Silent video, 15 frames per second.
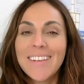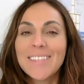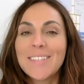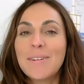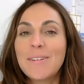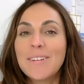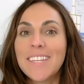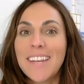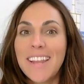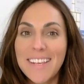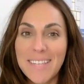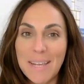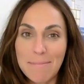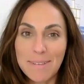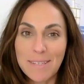So,
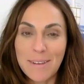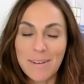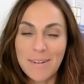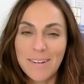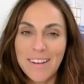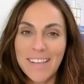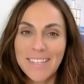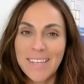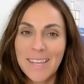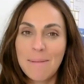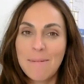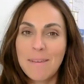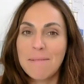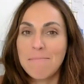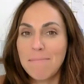today's episode is going
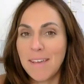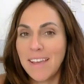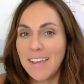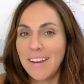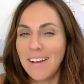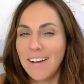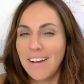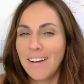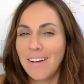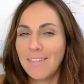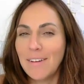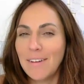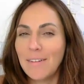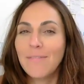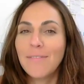to be a bit
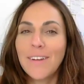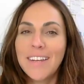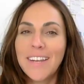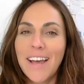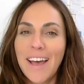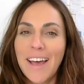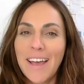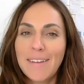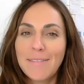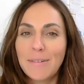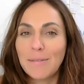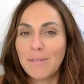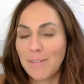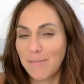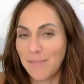of a free dive
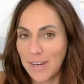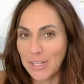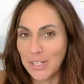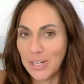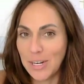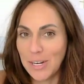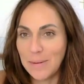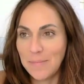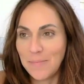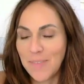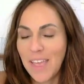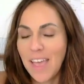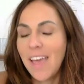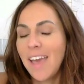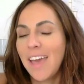refresher.
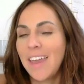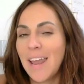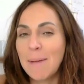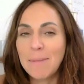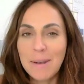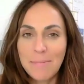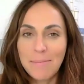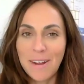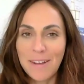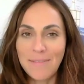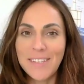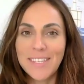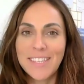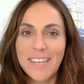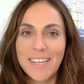And I'm going to
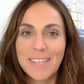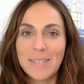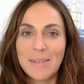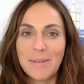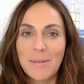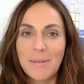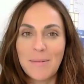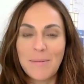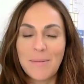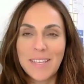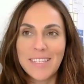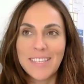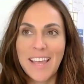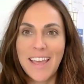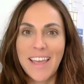preface this
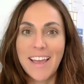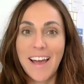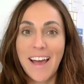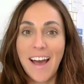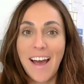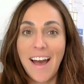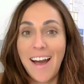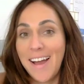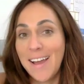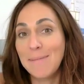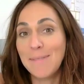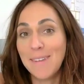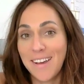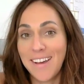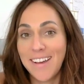with saying I
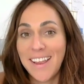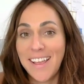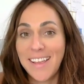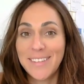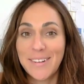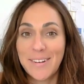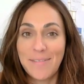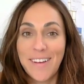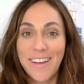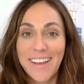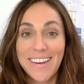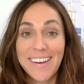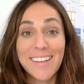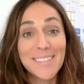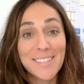am not a
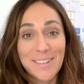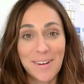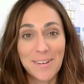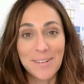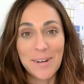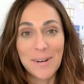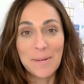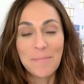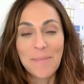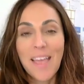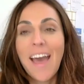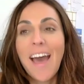certified instructor.